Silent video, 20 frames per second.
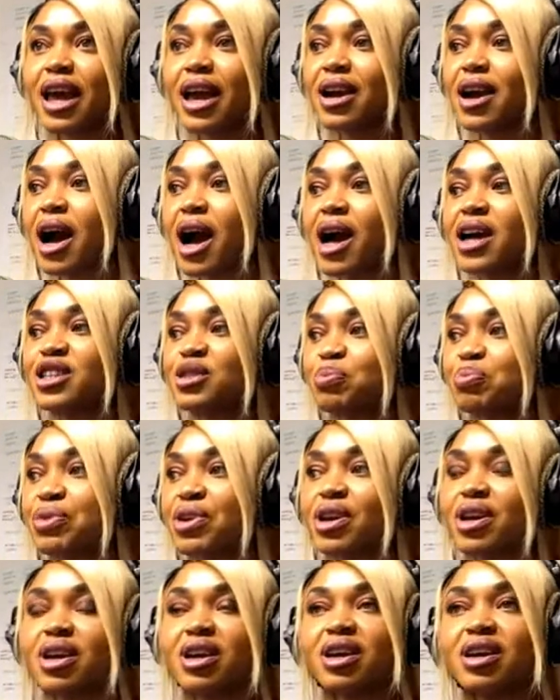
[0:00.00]
like
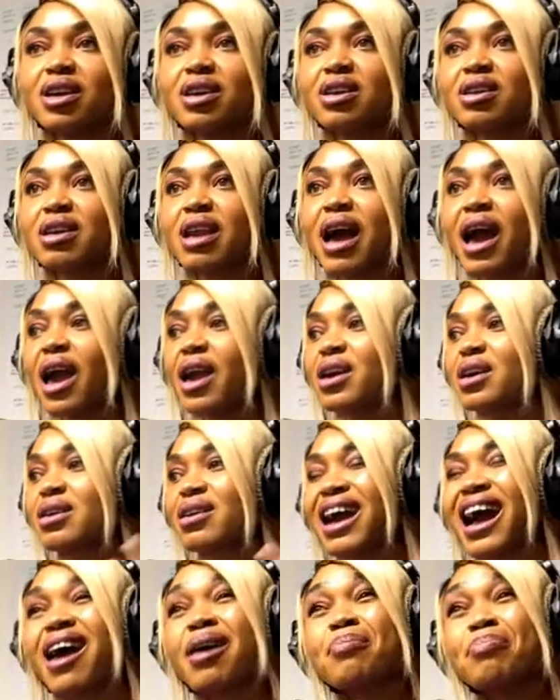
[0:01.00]
heartbreak, like
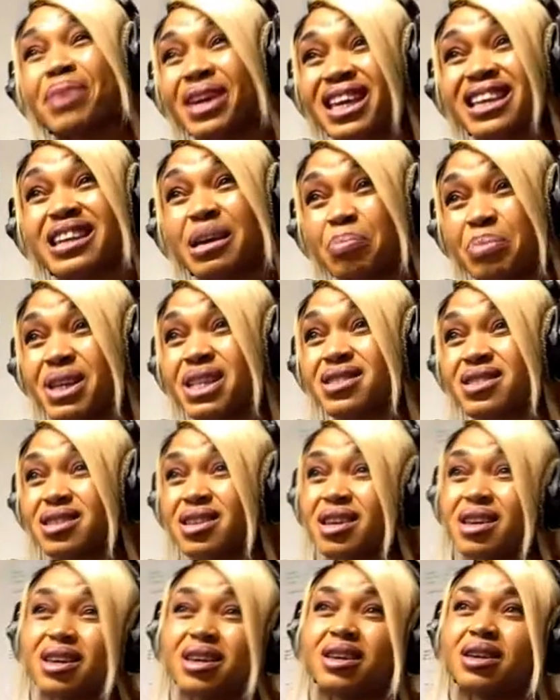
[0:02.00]
making a
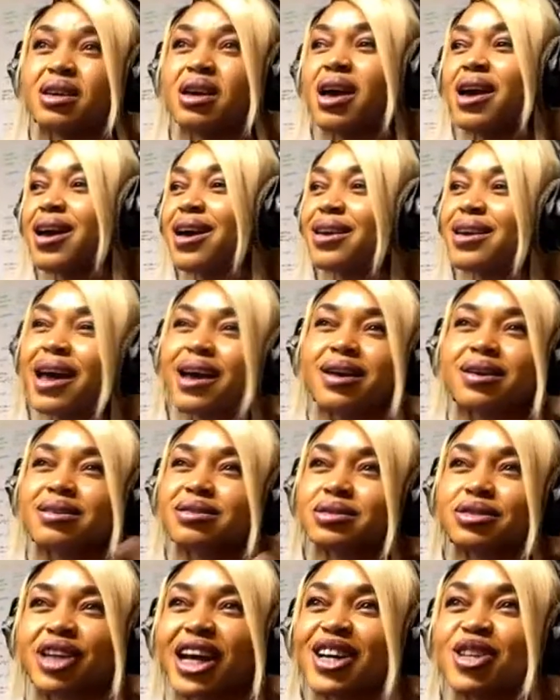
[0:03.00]
mistake, like
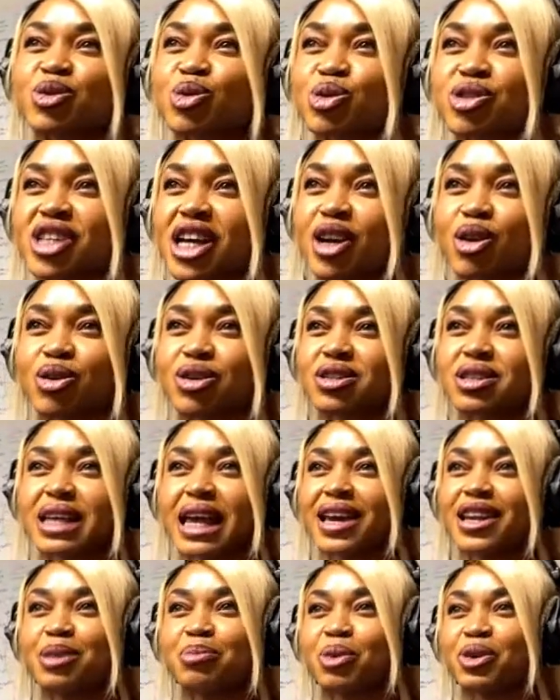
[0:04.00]
trying to jealous
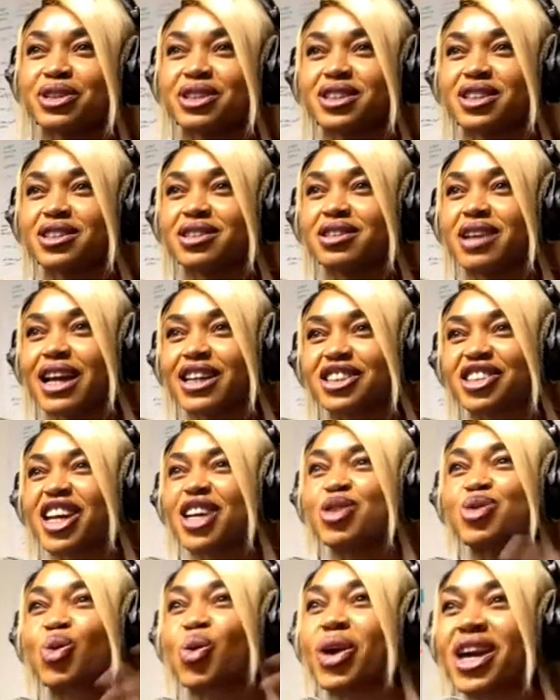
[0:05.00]
anybody, like
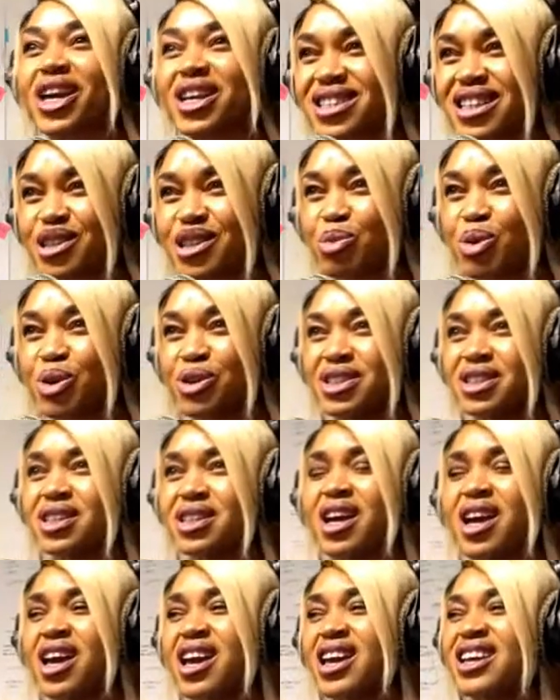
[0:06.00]
trying to hate
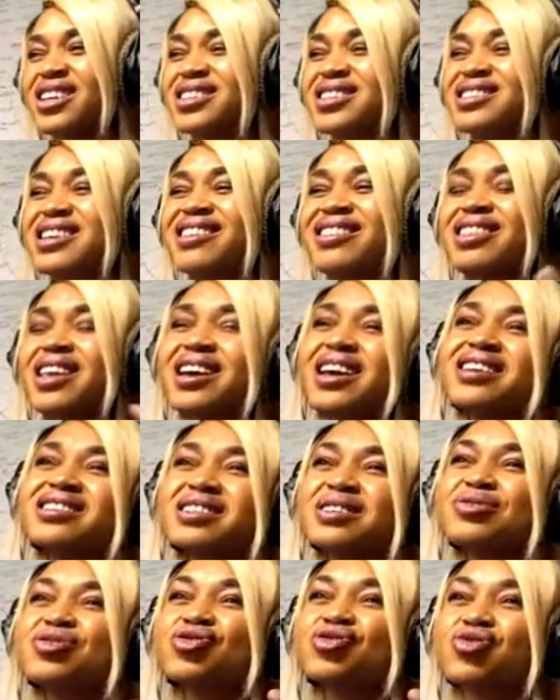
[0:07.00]
anybody. It is a
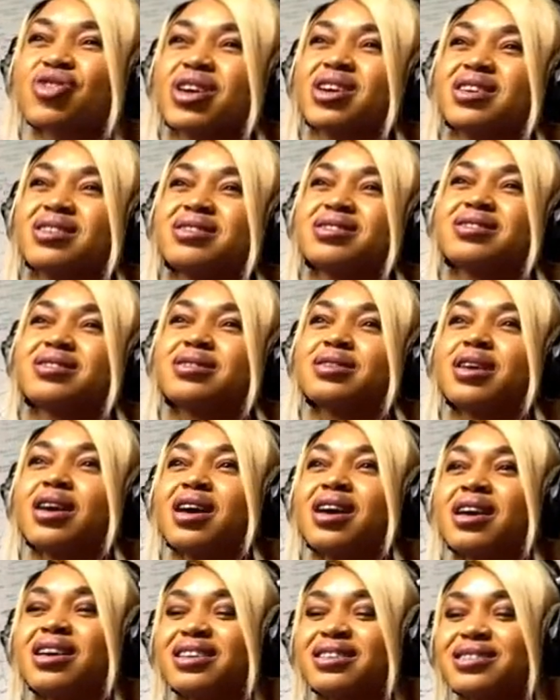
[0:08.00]
negative stress.
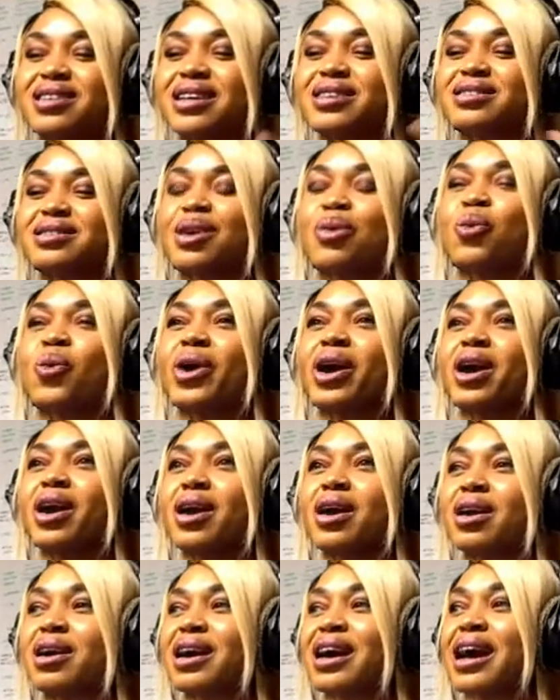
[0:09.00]
It takes
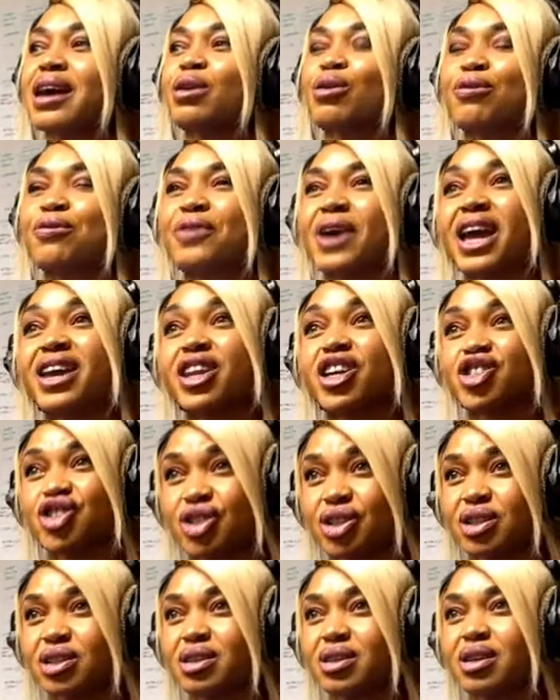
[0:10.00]
away kind of
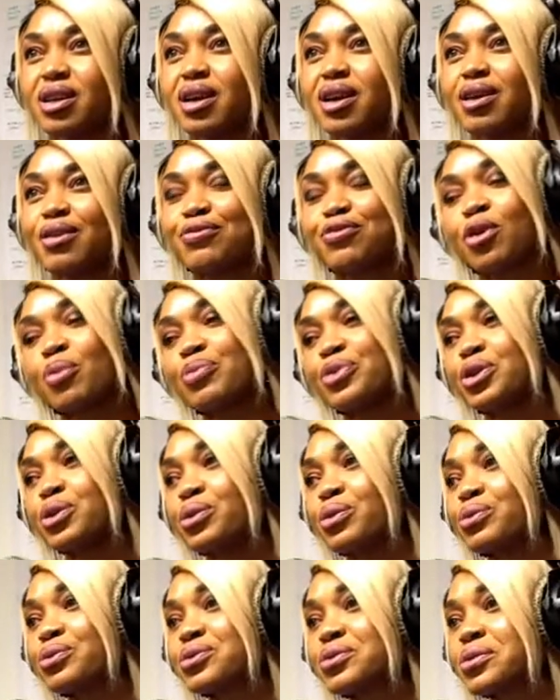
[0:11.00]
energy from
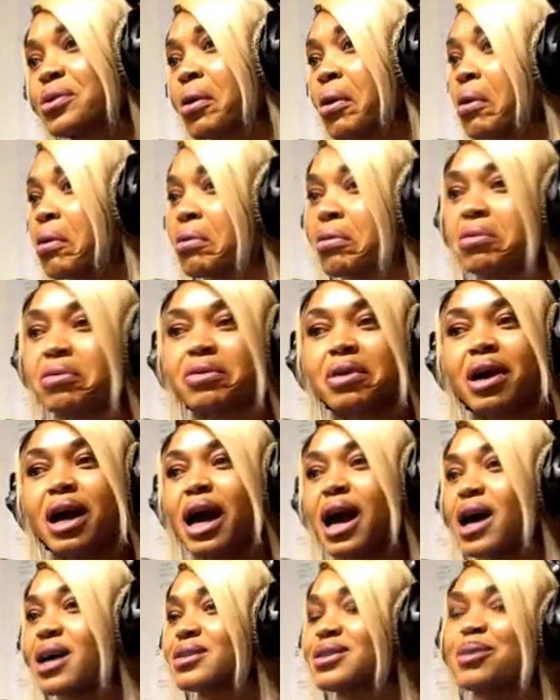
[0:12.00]
you. So
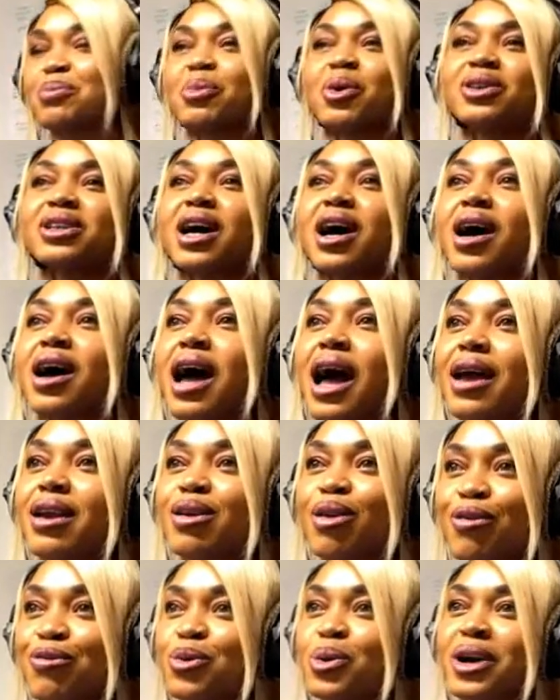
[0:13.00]
as a mother, I
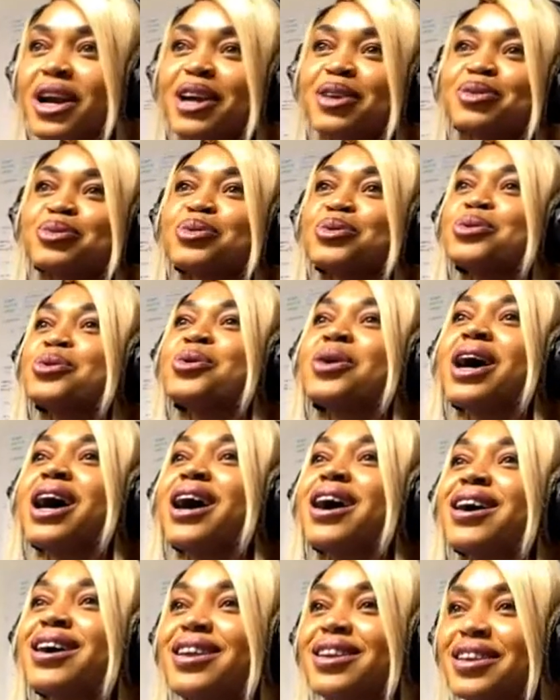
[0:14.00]
love what I do,
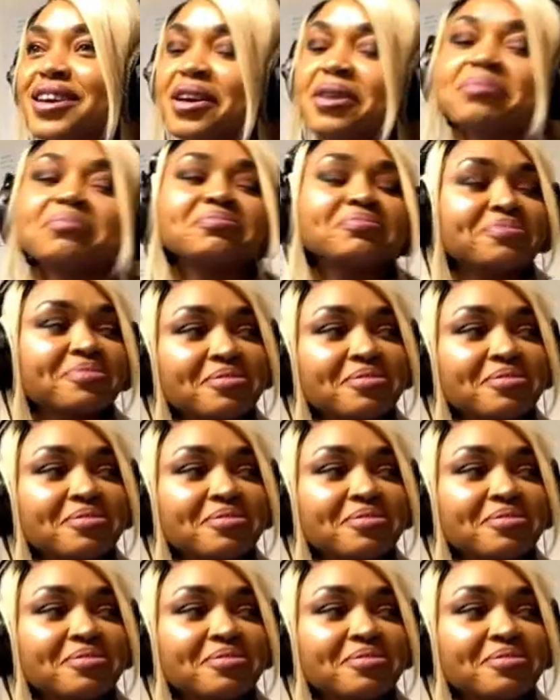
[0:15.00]
and